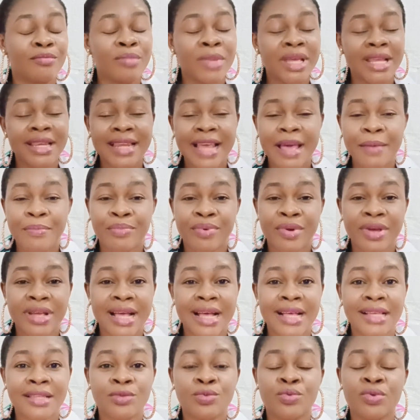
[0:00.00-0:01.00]
Midnight
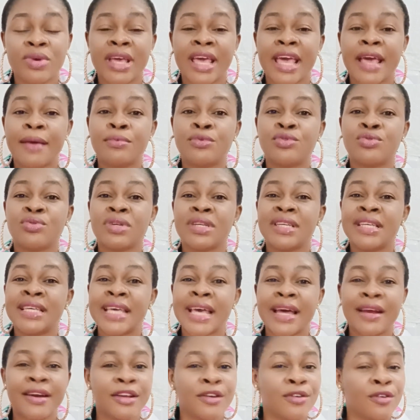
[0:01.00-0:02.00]
prayers will help to
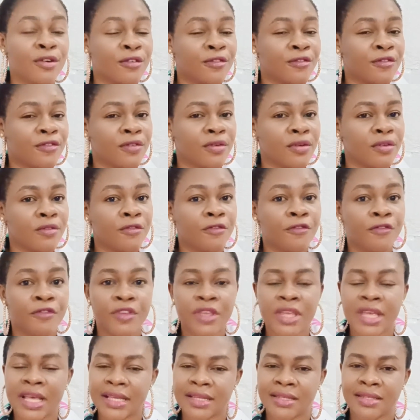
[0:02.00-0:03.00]
get rid of
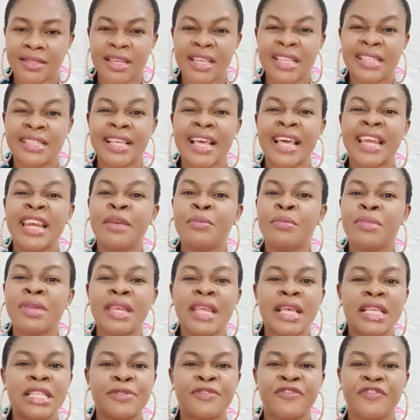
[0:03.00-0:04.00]
fears. It
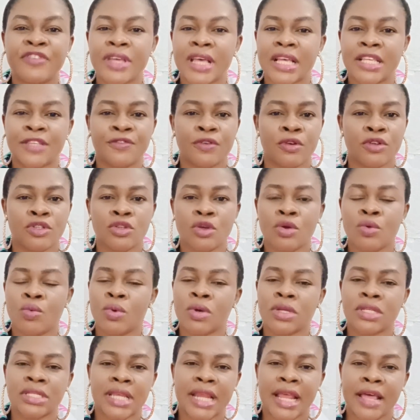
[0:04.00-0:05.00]
eliminates fears from
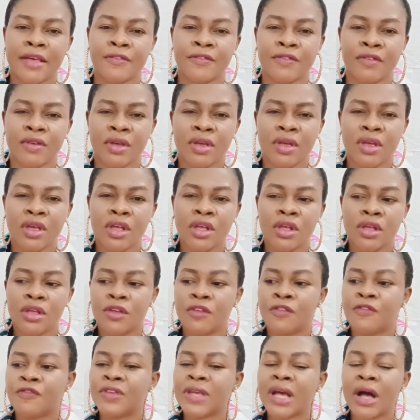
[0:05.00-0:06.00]
someone's life.
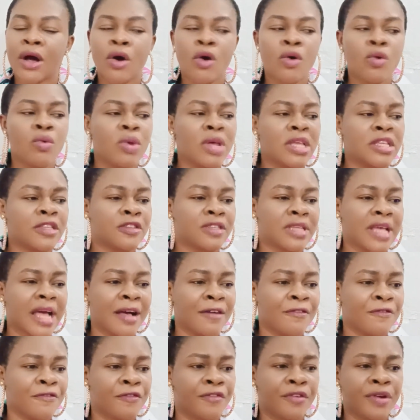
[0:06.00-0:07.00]
If you are always
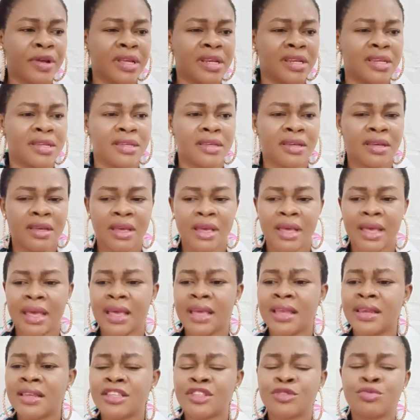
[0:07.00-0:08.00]
afraid,
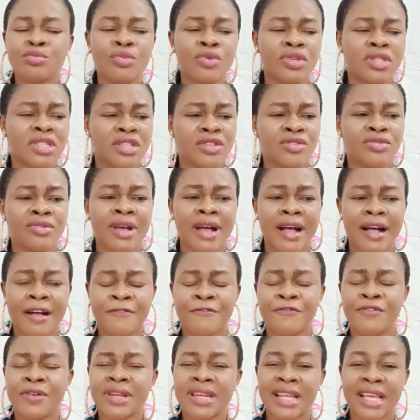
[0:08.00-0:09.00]
any small thing you are
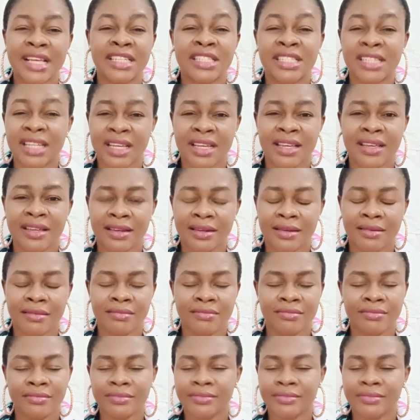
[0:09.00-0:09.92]
afraid and shaking,